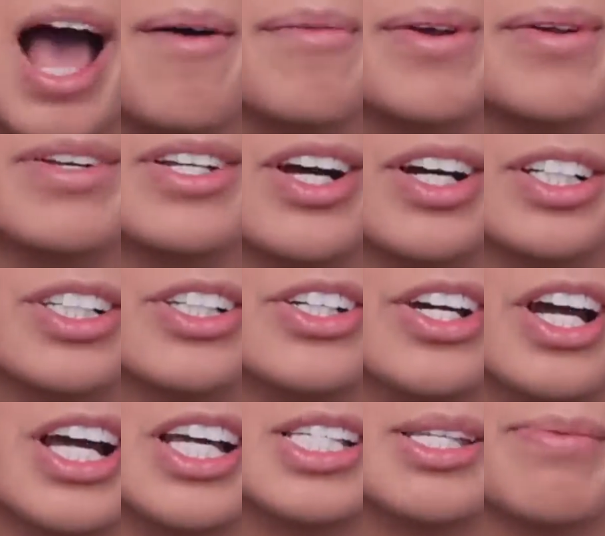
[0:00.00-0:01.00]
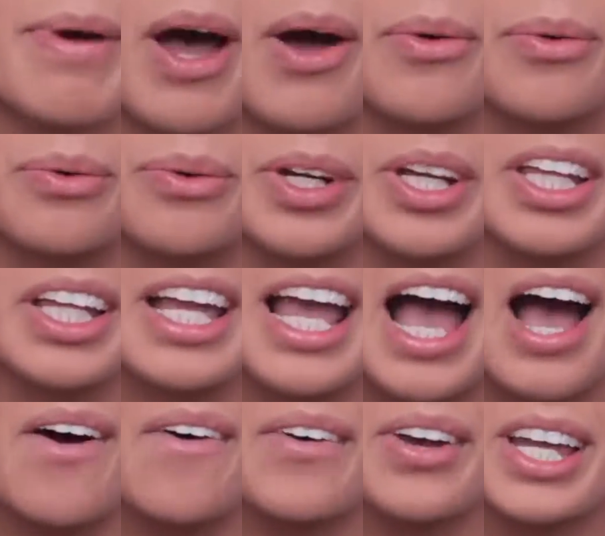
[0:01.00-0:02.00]
I'm going to talk to you guys about really
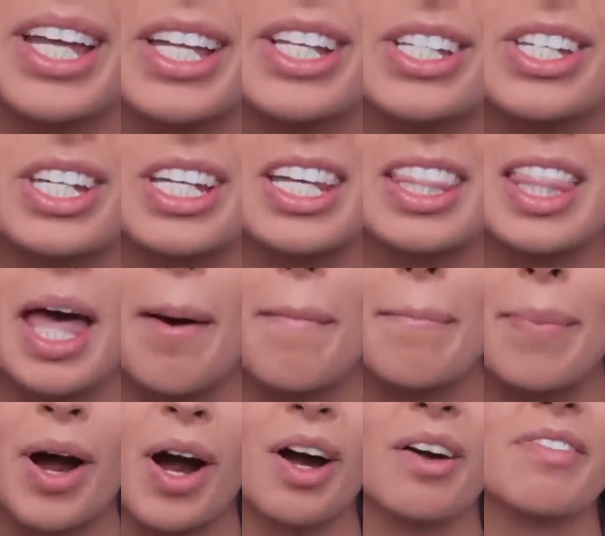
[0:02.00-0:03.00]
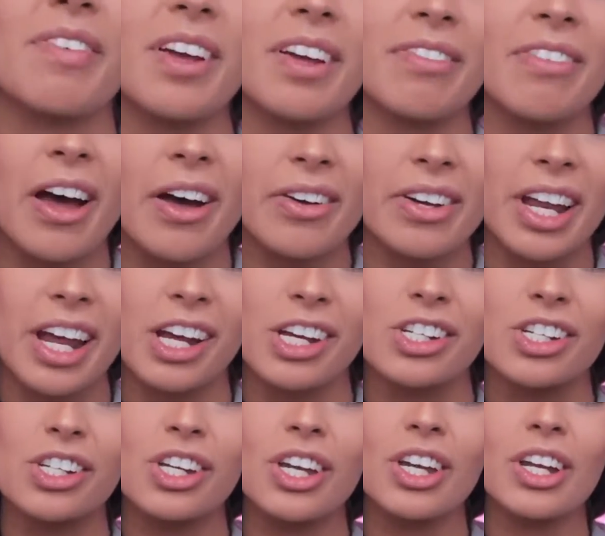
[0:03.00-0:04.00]
how to get that perfect
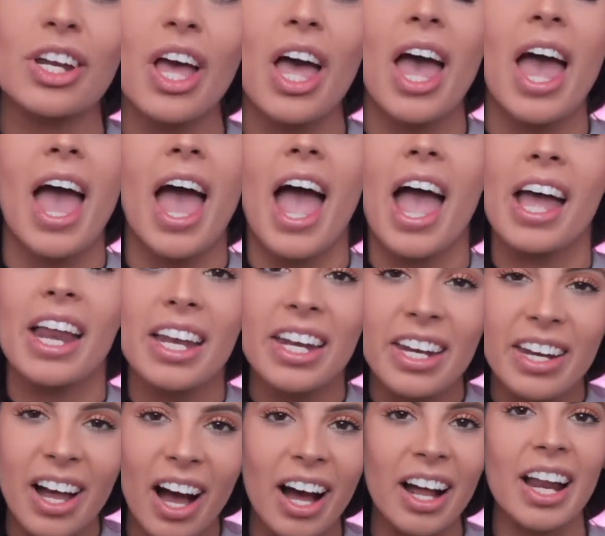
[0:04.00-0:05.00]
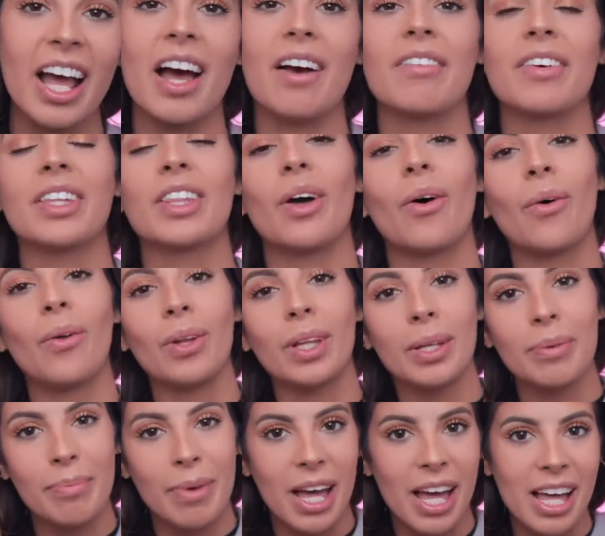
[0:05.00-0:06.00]
foundation and not having the
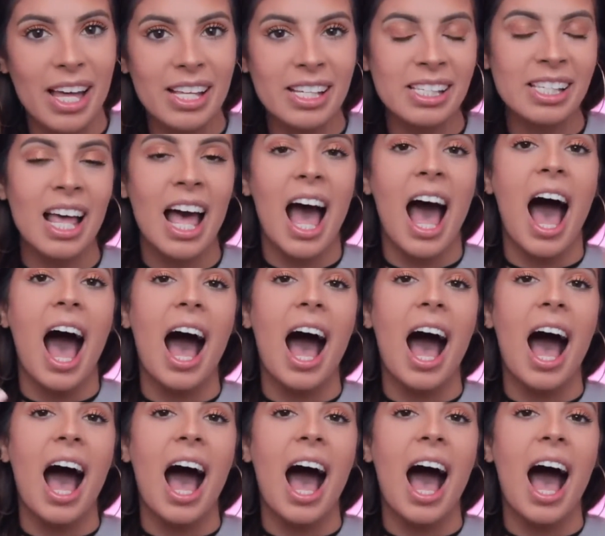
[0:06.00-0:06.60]
oily mess.